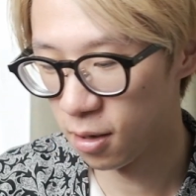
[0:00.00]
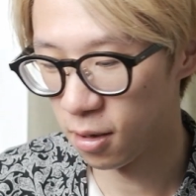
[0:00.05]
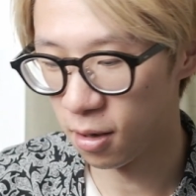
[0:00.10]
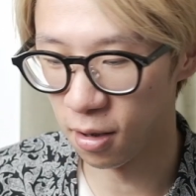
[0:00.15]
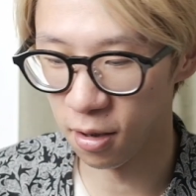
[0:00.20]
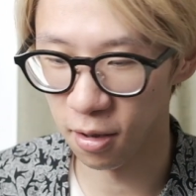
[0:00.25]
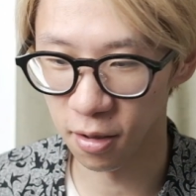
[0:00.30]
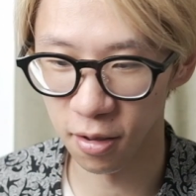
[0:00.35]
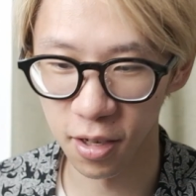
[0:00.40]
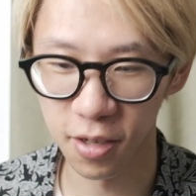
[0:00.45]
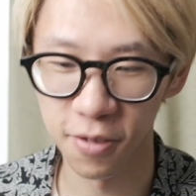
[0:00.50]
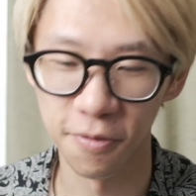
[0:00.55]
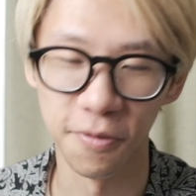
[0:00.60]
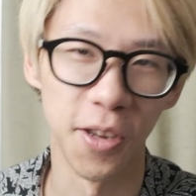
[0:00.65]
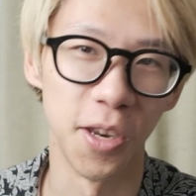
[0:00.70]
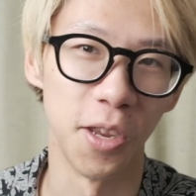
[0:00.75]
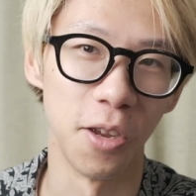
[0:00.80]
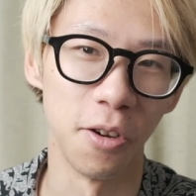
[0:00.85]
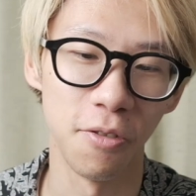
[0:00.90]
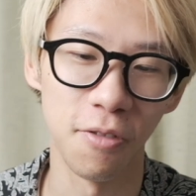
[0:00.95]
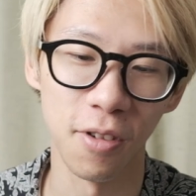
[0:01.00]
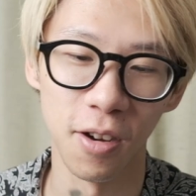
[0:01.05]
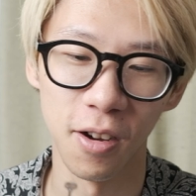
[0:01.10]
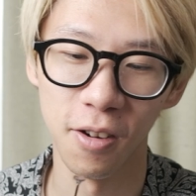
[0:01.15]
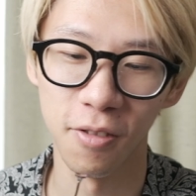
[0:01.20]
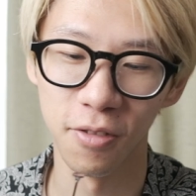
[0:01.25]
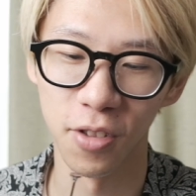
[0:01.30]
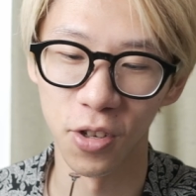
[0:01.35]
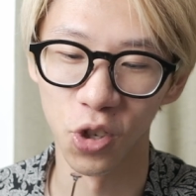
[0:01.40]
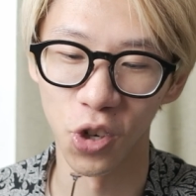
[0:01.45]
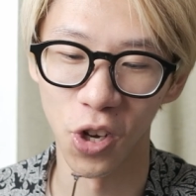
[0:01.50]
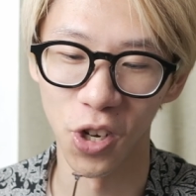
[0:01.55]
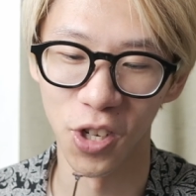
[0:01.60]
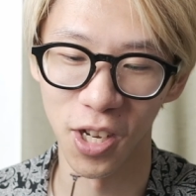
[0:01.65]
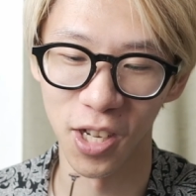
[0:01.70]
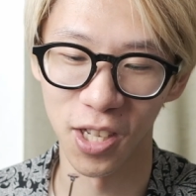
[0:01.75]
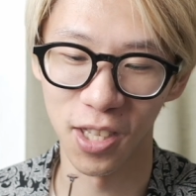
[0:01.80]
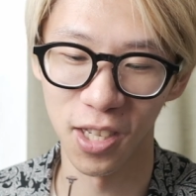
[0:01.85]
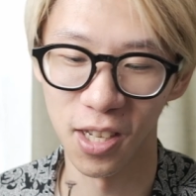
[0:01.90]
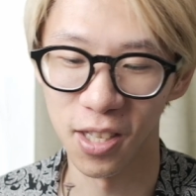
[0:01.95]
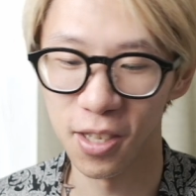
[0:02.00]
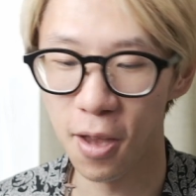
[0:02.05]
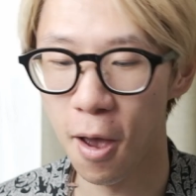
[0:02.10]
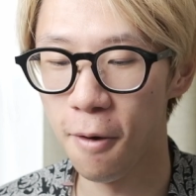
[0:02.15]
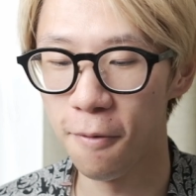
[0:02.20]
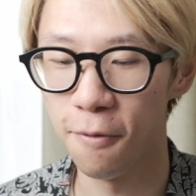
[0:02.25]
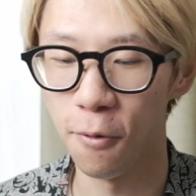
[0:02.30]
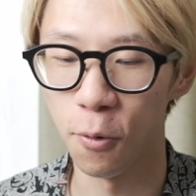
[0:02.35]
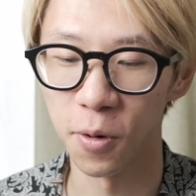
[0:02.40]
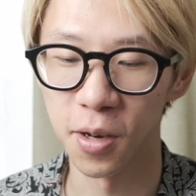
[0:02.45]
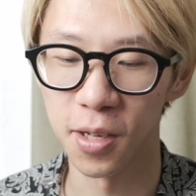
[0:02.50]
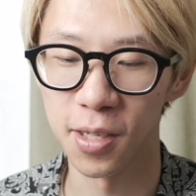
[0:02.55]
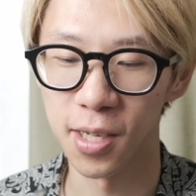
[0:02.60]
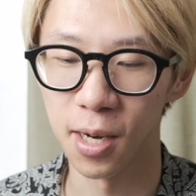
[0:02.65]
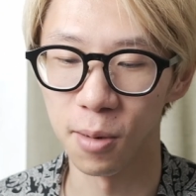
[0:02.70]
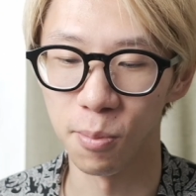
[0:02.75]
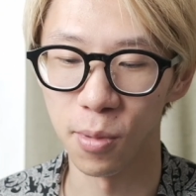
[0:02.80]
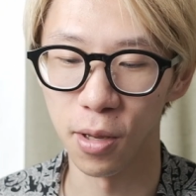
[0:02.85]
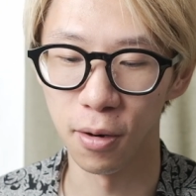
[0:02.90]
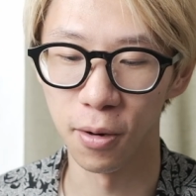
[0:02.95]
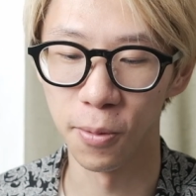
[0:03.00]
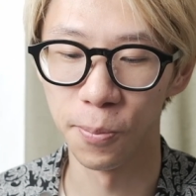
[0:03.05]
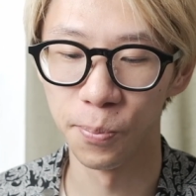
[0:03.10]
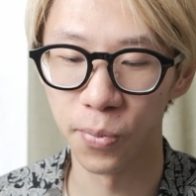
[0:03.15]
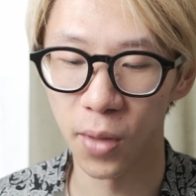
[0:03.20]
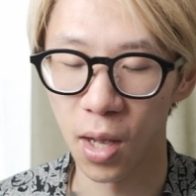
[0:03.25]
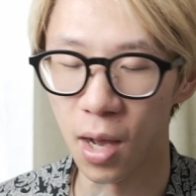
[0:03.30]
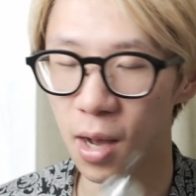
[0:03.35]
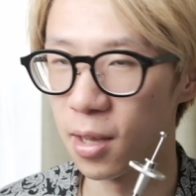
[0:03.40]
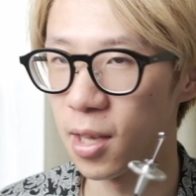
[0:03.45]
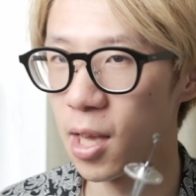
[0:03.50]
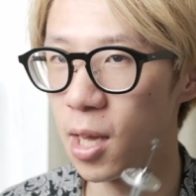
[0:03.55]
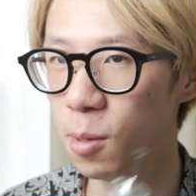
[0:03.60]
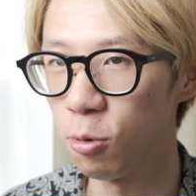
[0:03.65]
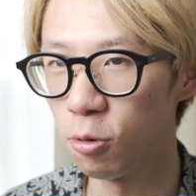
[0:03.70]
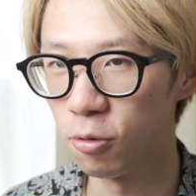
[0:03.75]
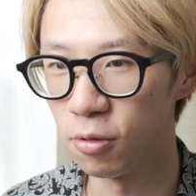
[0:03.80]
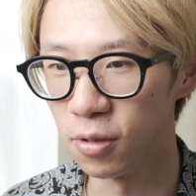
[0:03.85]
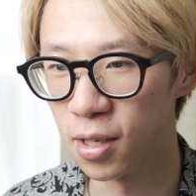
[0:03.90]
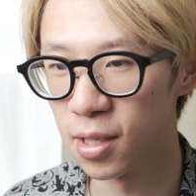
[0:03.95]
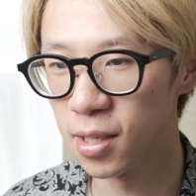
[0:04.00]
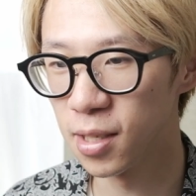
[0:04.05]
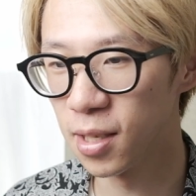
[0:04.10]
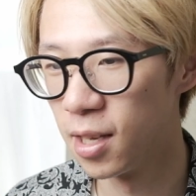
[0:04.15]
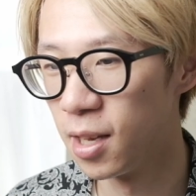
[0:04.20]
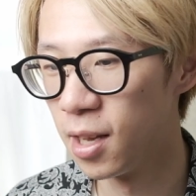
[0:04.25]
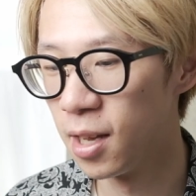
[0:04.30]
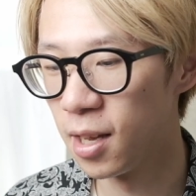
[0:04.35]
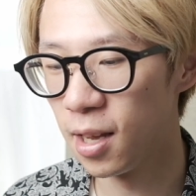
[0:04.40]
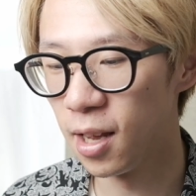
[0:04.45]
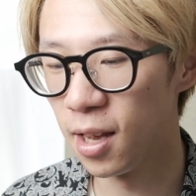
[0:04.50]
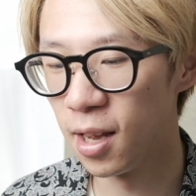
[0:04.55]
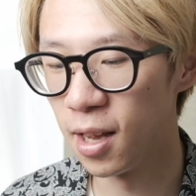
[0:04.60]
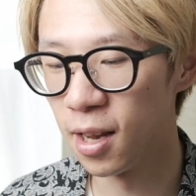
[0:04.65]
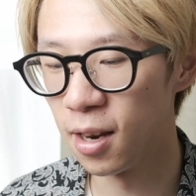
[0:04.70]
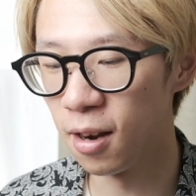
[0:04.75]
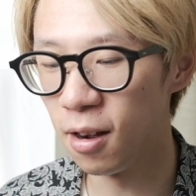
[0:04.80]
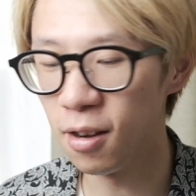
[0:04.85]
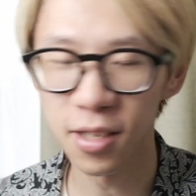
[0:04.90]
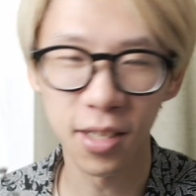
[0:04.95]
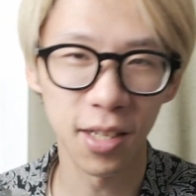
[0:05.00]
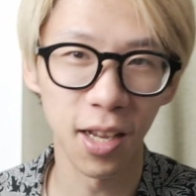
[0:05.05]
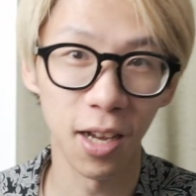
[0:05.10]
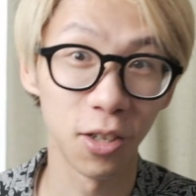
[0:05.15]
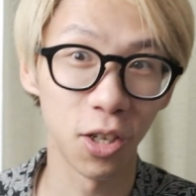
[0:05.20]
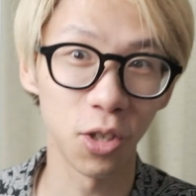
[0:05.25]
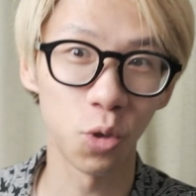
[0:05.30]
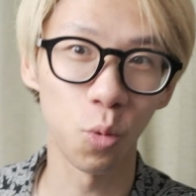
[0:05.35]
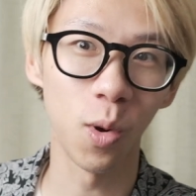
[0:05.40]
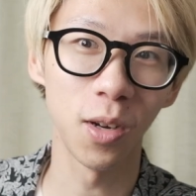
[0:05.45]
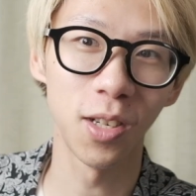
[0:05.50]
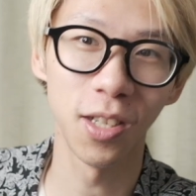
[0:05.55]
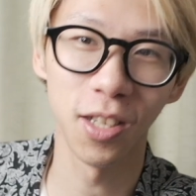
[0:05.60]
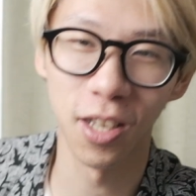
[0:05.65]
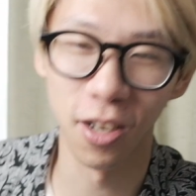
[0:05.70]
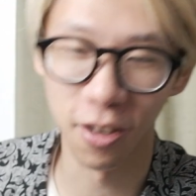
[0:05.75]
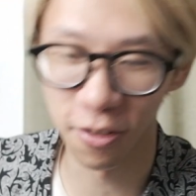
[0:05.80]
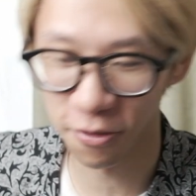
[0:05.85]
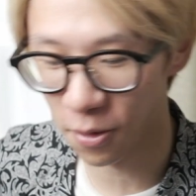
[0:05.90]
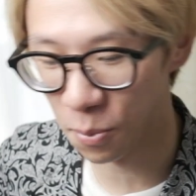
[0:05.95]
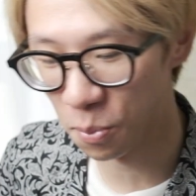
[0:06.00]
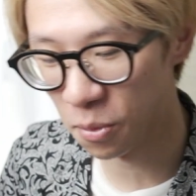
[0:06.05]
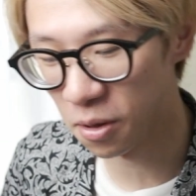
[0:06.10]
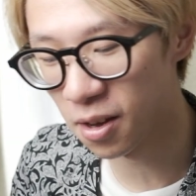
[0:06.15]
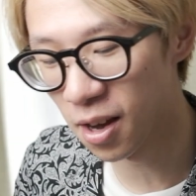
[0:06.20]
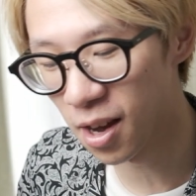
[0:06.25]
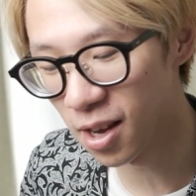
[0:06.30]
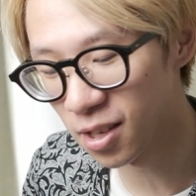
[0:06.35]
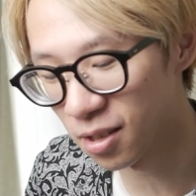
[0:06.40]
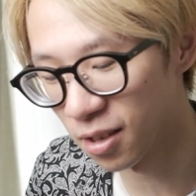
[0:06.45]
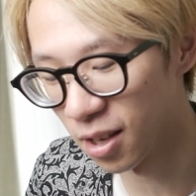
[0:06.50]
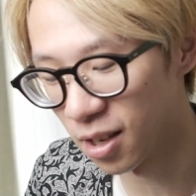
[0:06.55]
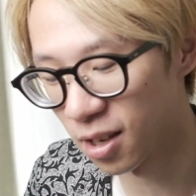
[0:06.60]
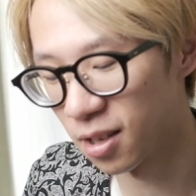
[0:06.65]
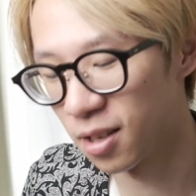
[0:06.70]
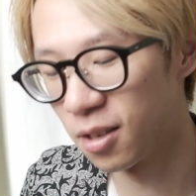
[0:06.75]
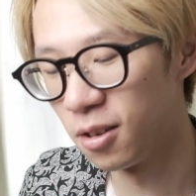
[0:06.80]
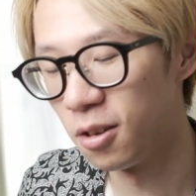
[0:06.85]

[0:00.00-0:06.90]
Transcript: on this video of the JJC's 40 centimeter cable release. And honestly, I just want to hear from you guys, like,